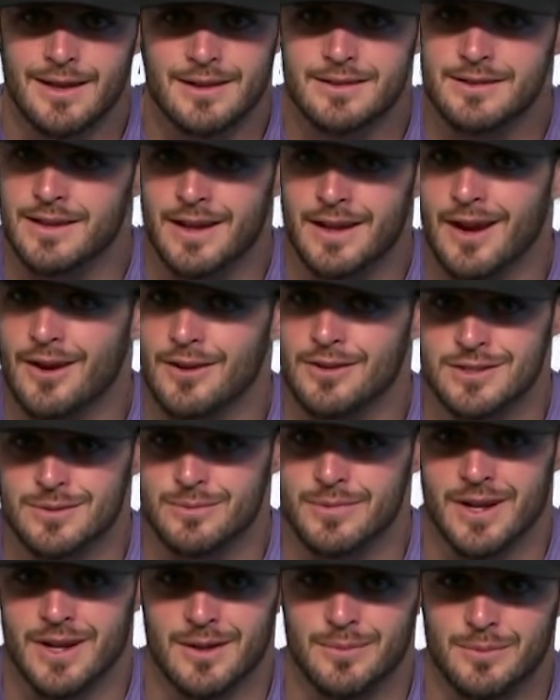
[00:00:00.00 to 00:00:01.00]
doesn't care
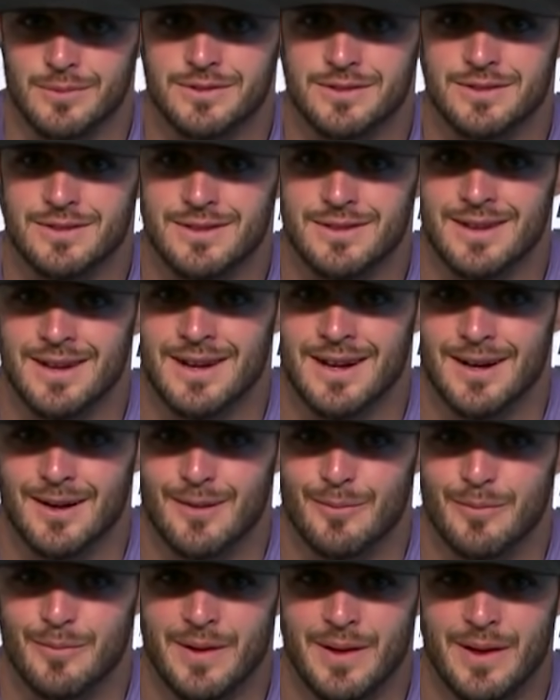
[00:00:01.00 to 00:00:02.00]
sometimes.
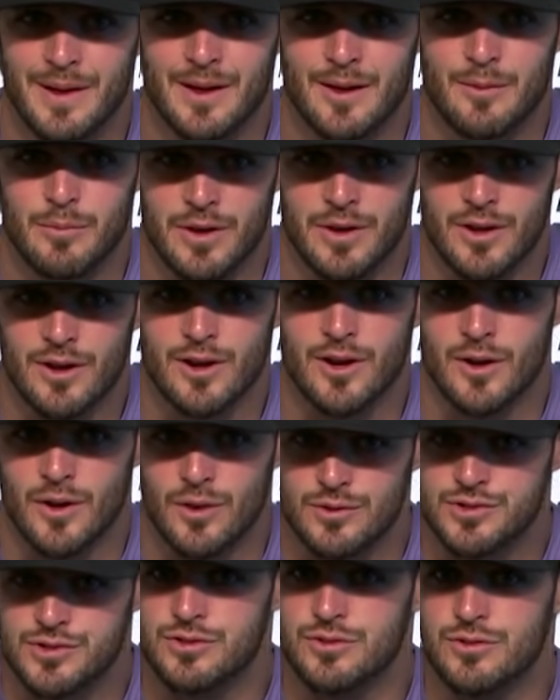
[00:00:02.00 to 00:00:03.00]
Um, but you're going to
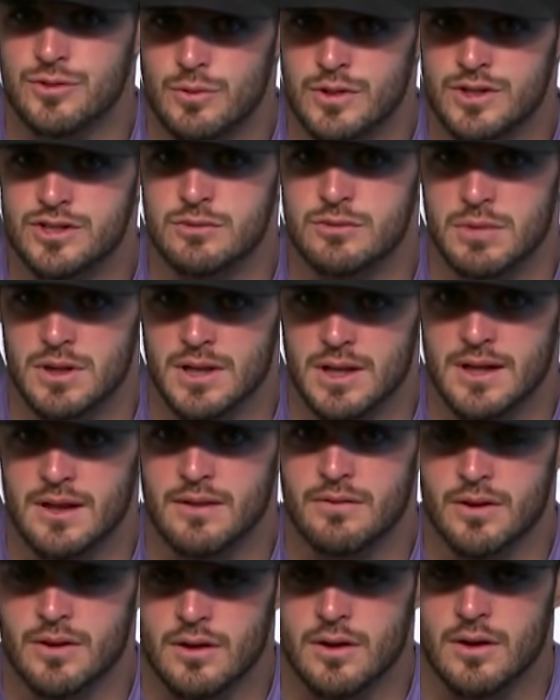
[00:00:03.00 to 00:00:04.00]
hold true to what you
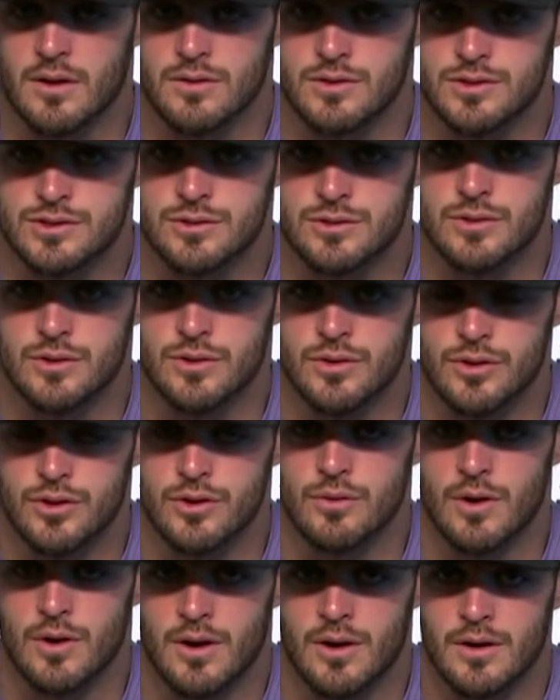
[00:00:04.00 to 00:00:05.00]
believe, and you're going to hold true to who
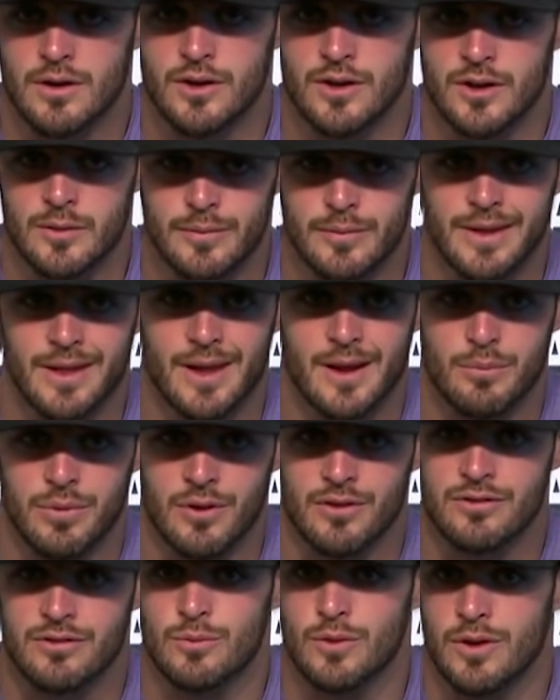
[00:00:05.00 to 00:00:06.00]
you are, and you're going to be that
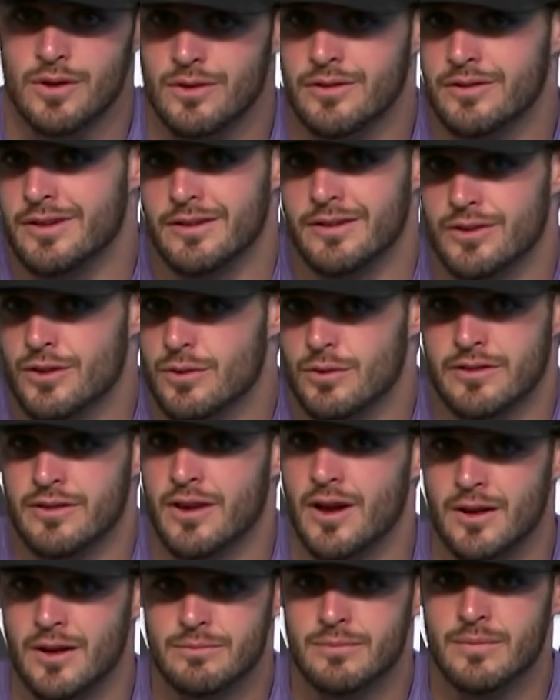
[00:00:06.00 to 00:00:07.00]
person whether it's easier or it's
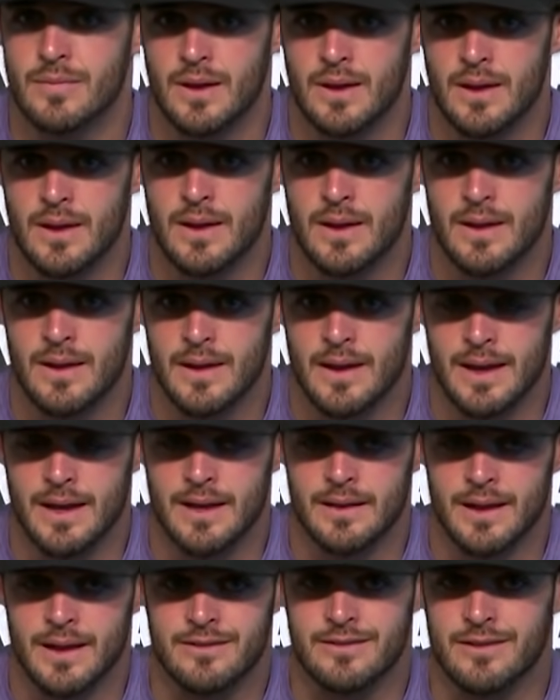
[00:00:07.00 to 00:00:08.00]
not.
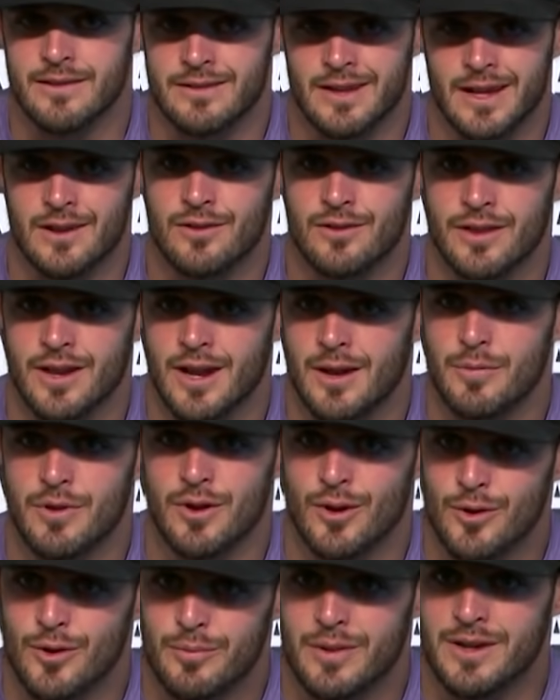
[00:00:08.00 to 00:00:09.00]
And that's the standard that I'm going
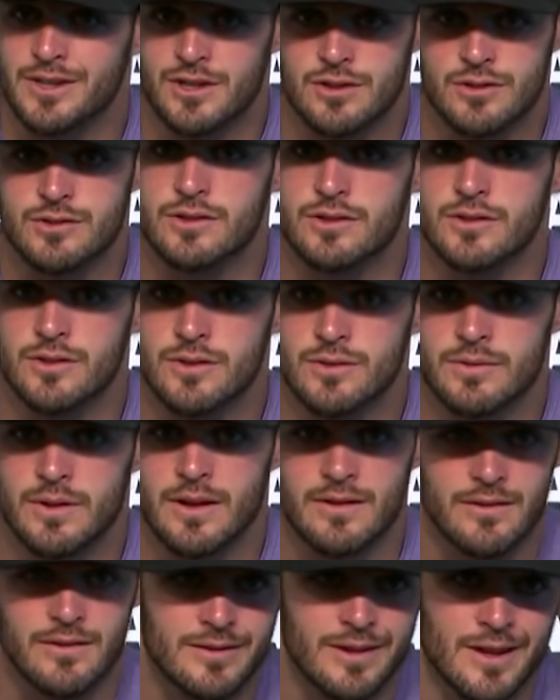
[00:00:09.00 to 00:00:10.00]
to hold my children to, and
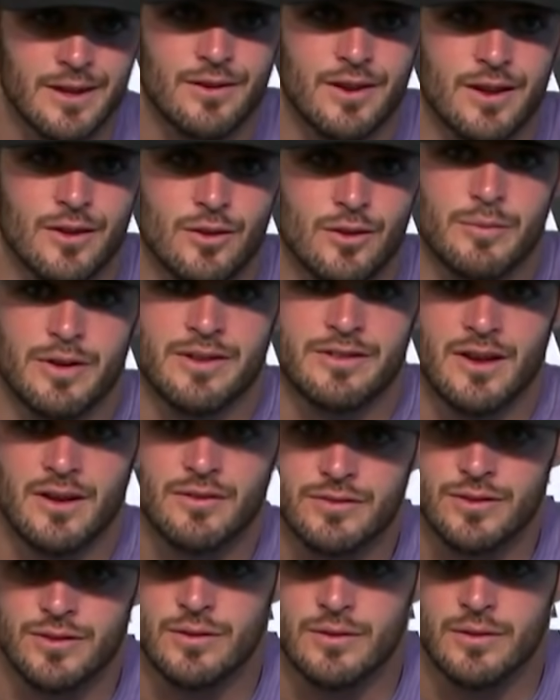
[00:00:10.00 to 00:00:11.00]
that's the standard I hold
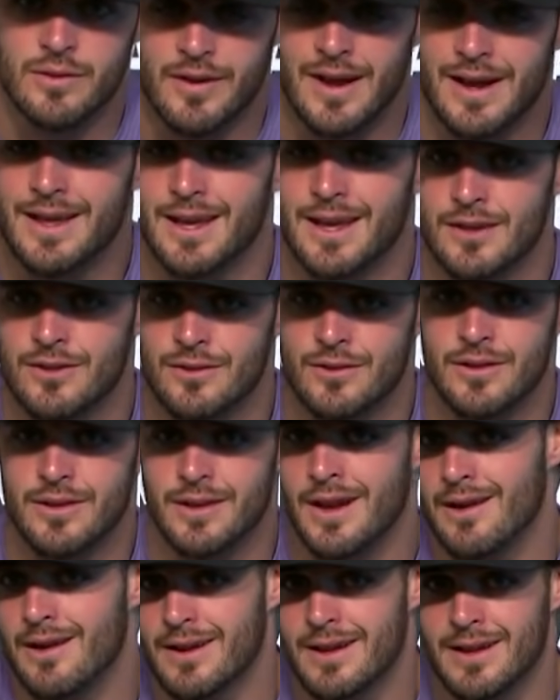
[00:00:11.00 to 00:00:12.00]
myself to. If I can't do it,
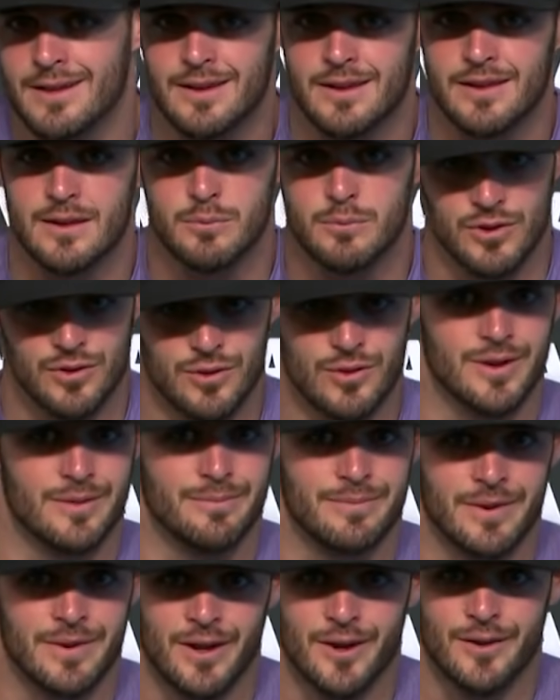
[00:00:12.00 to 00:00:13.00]
then how can I tell them to do it?
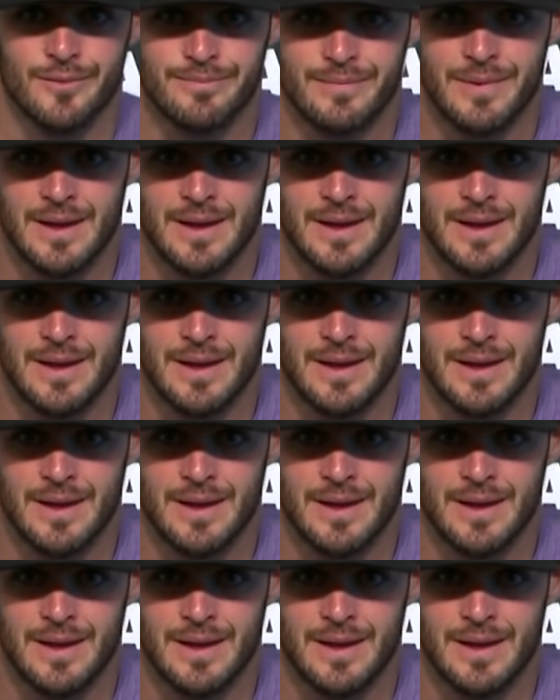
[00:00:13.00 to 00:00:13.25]
You know.